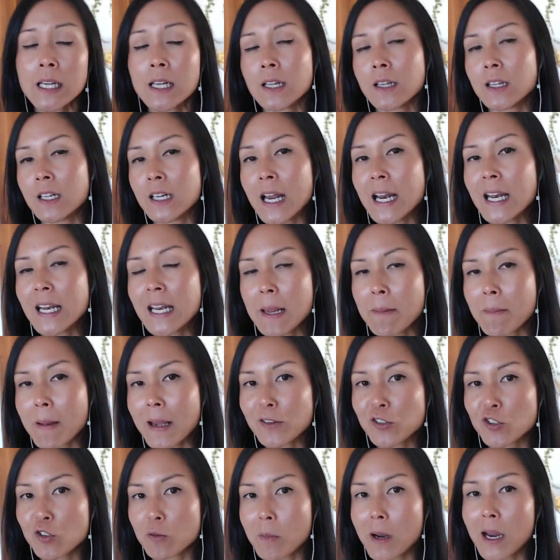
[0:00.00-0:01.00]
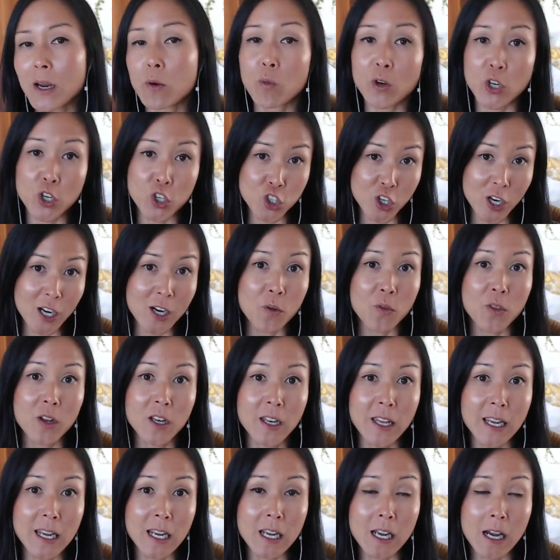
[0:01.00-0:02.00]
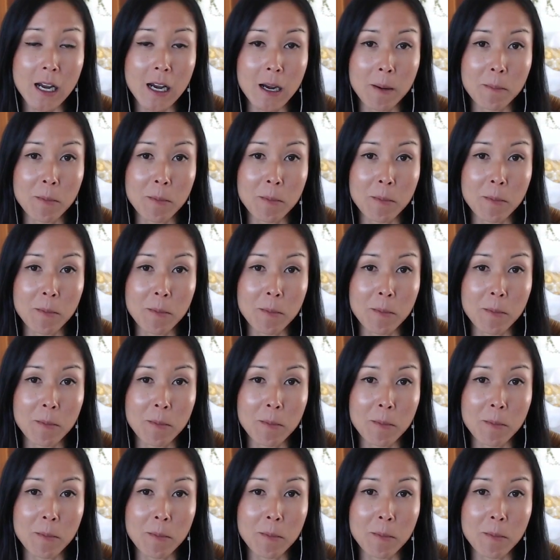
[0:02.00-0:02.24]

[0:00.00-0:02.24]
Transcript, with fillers: The 90 Day Mastermind, when you check out the link uh,